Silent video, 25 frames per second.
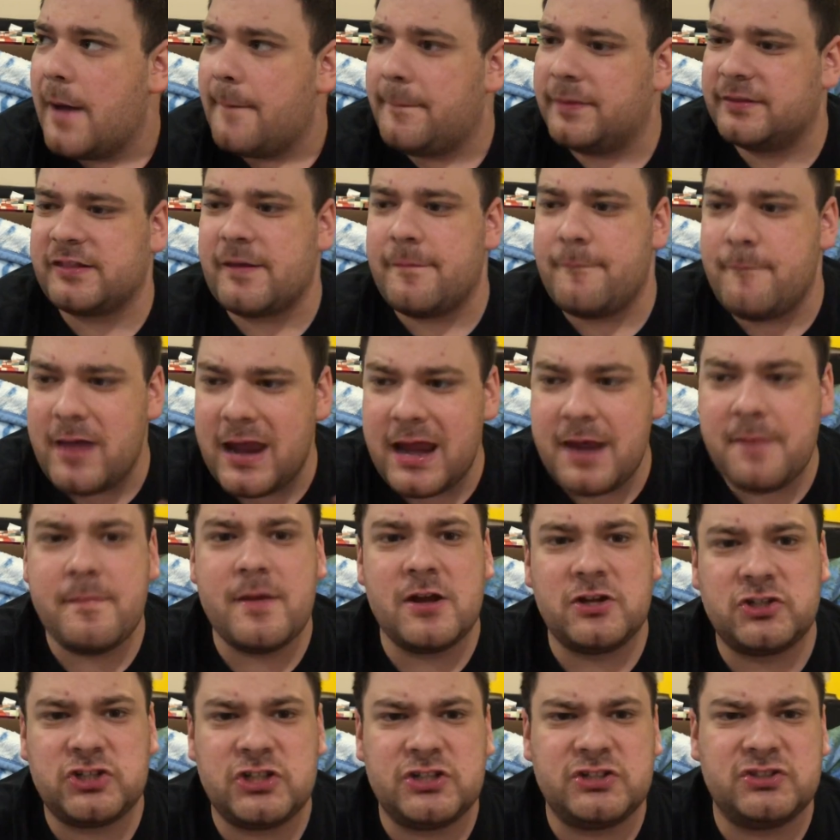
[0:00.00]
but the main
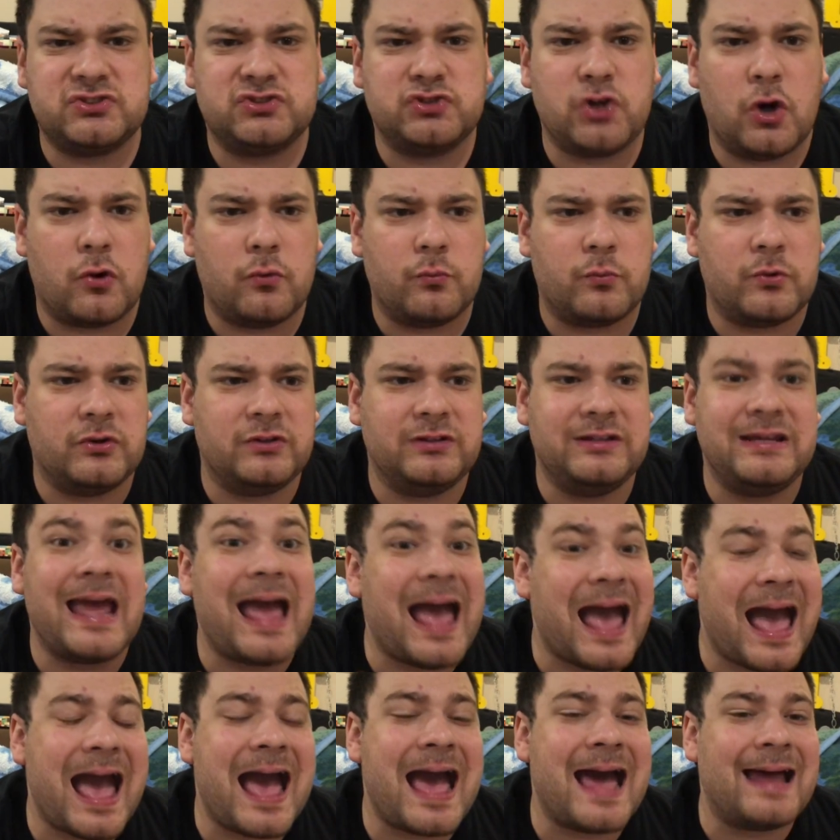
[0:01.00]
missions don't really
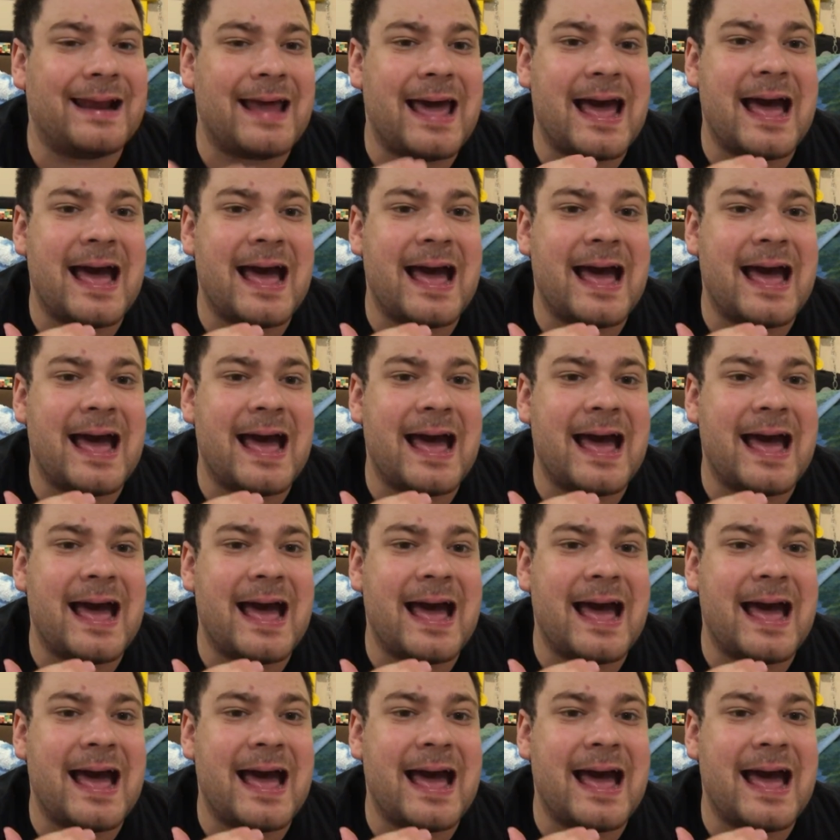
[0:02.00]
add